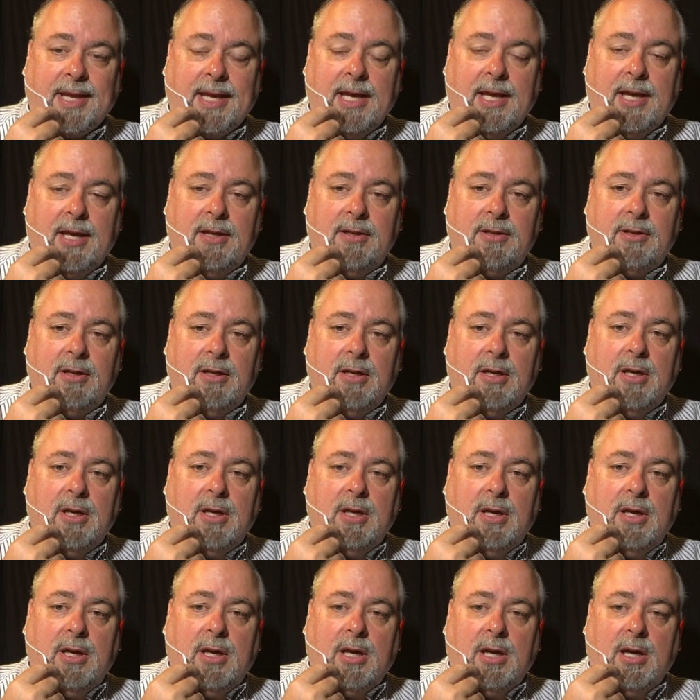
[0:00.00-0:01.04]
And
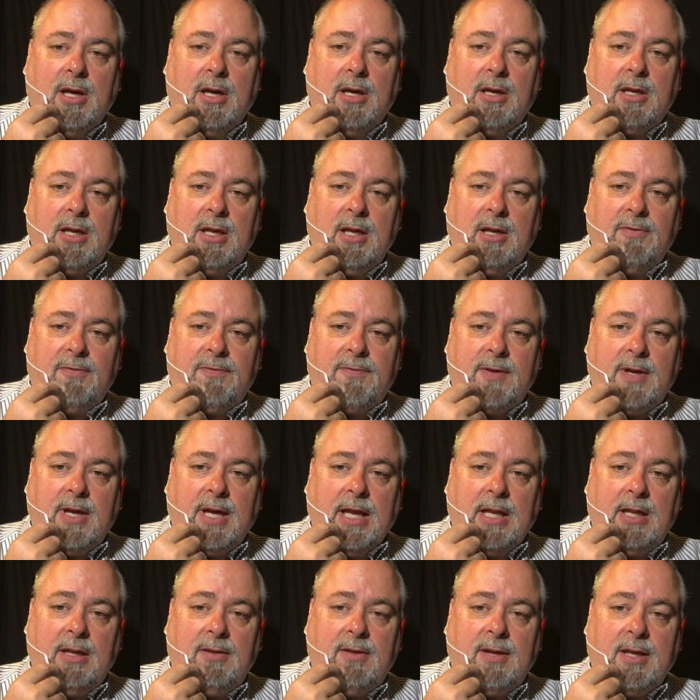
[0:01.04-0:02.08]
uh, if
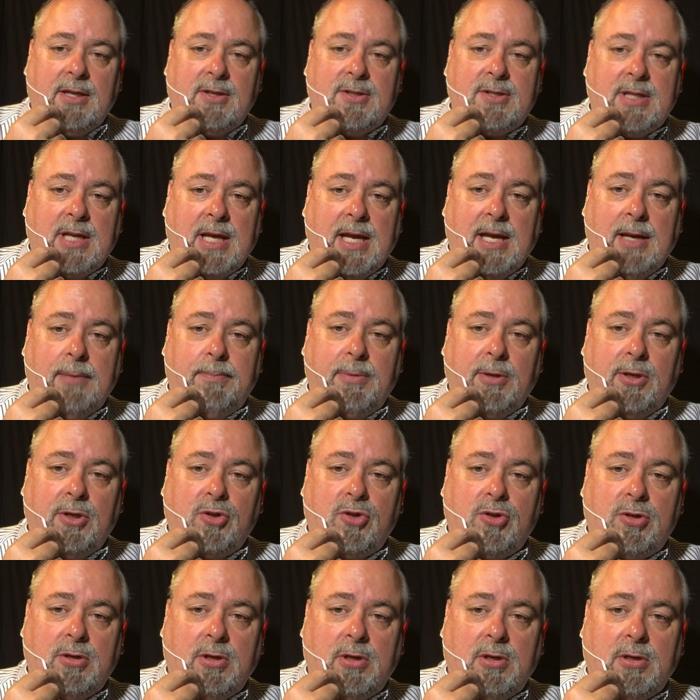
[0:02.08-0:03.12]
anything's to happen to
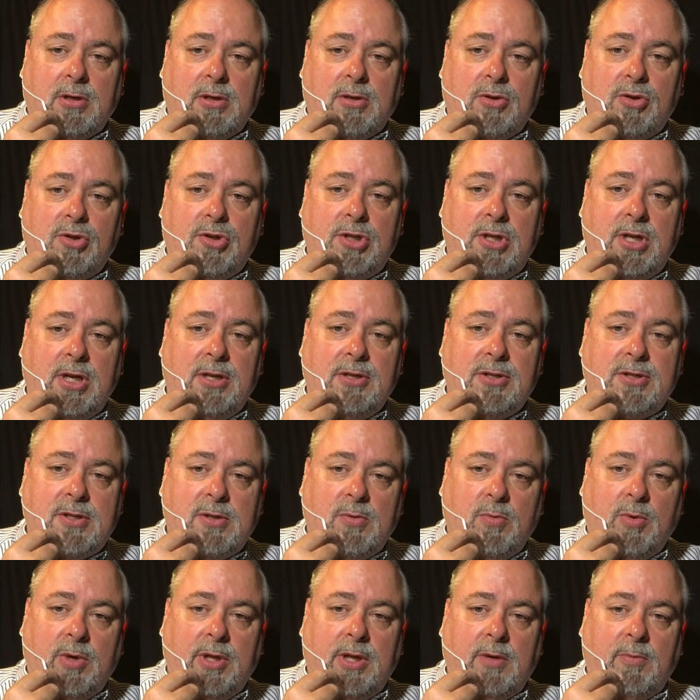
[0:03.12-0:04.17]
Suge, she's
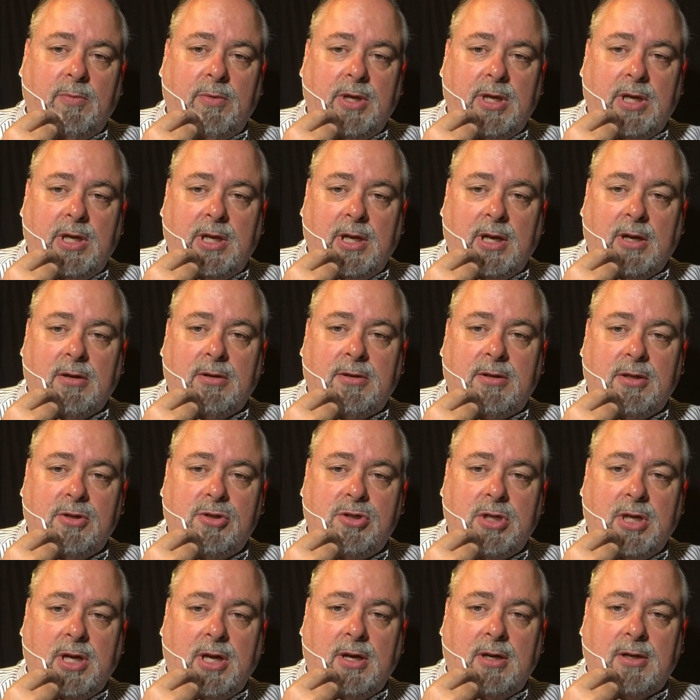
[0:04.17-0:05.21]
the one that would inherit the
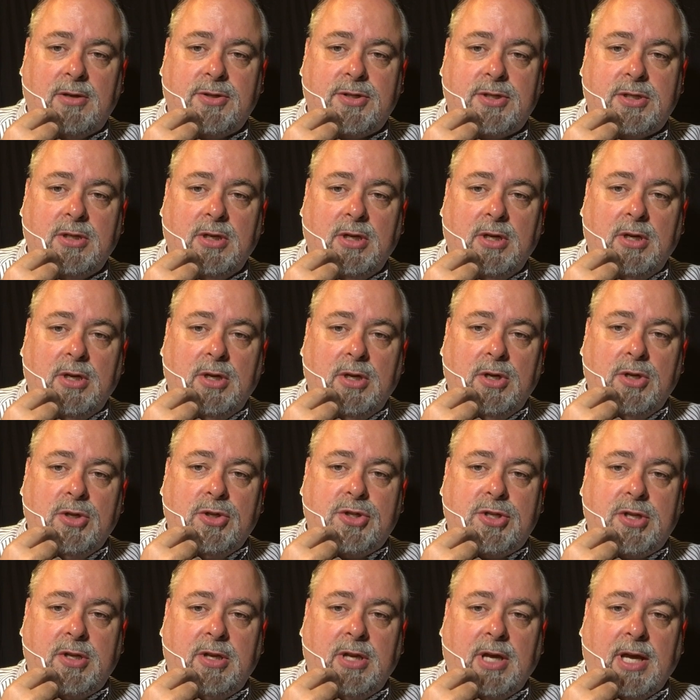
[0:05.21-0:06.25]
shares.
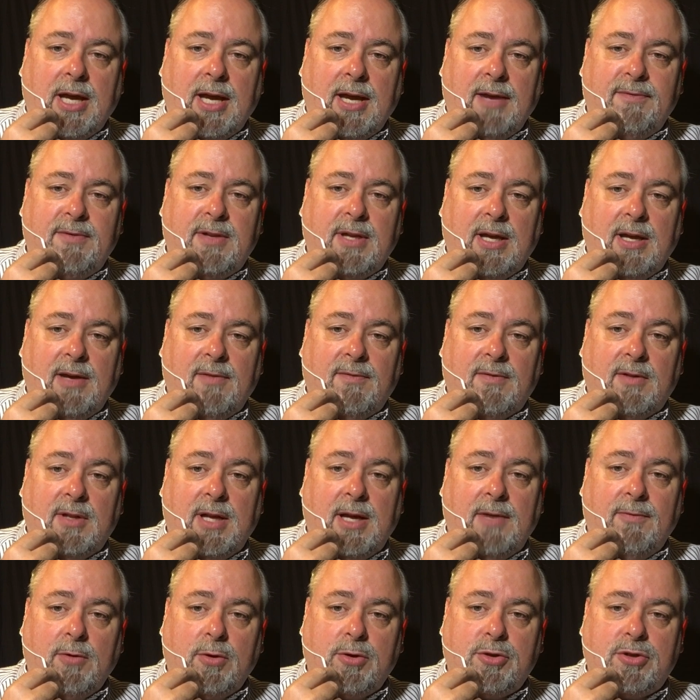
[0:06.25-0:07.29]
So you have to have
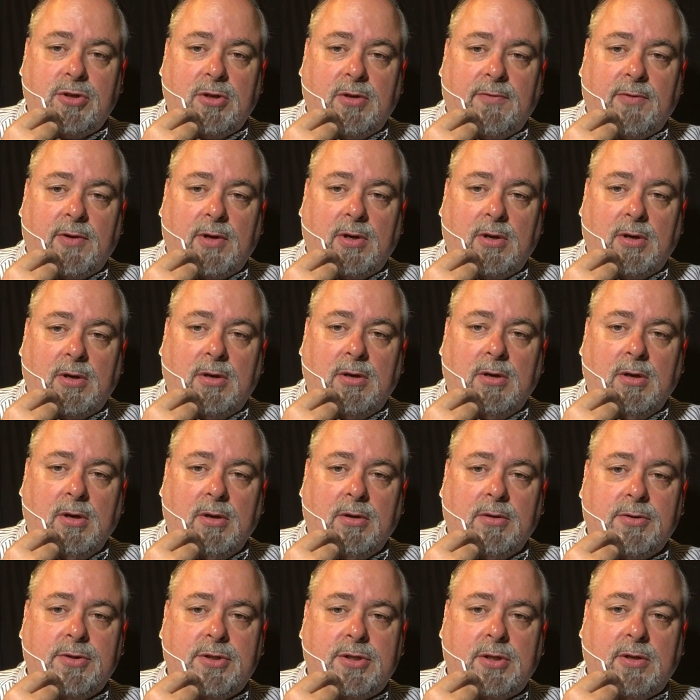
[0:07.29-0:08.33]
leverage over her
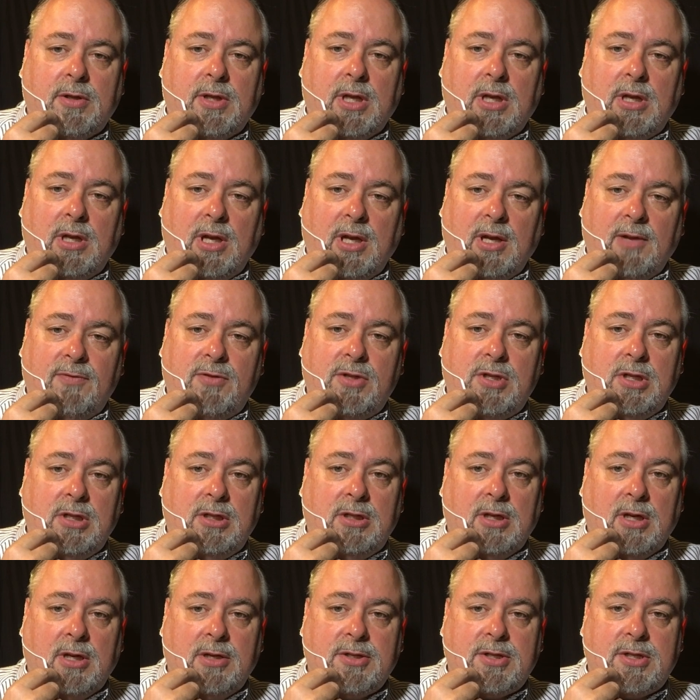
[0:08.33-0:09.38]
so that if she
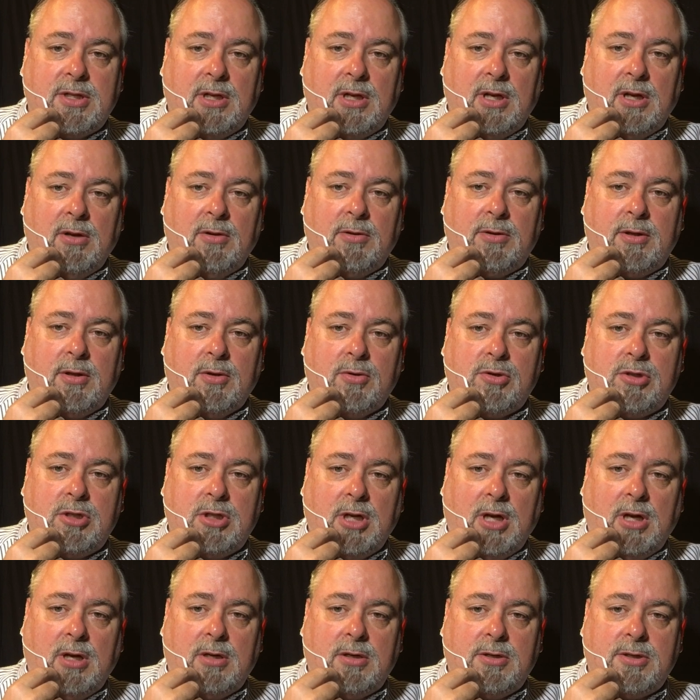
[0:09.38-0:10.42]
does inherit those
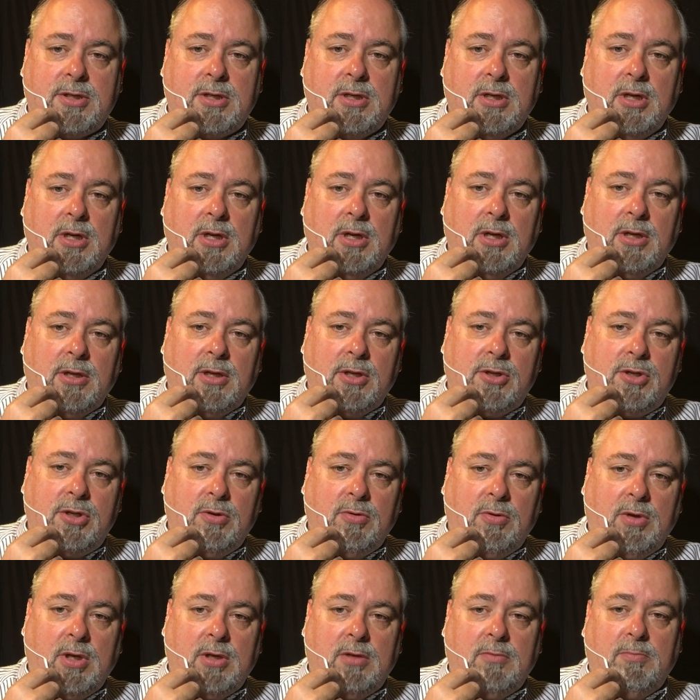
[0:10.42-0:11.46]
shares, that you
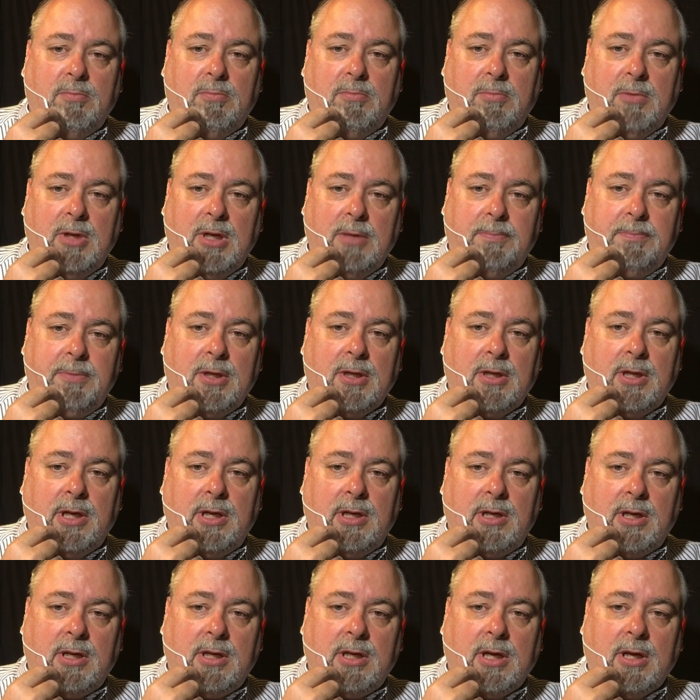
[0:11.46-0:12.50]
can
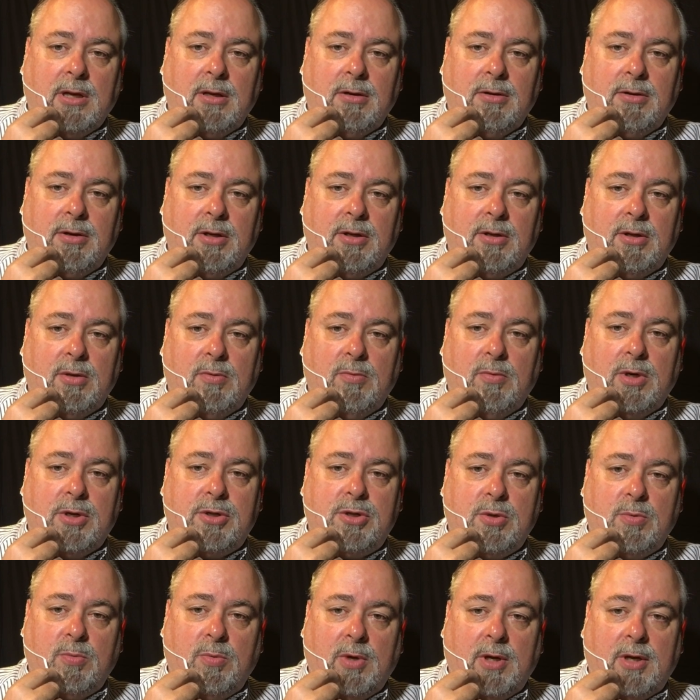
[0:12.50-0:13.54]
manipulate and get her to do
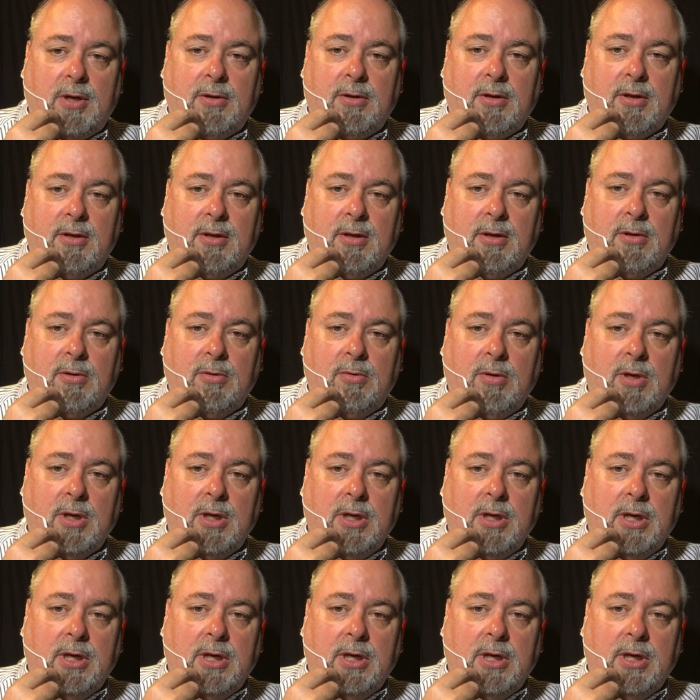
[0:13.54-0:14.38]
what you want her to do.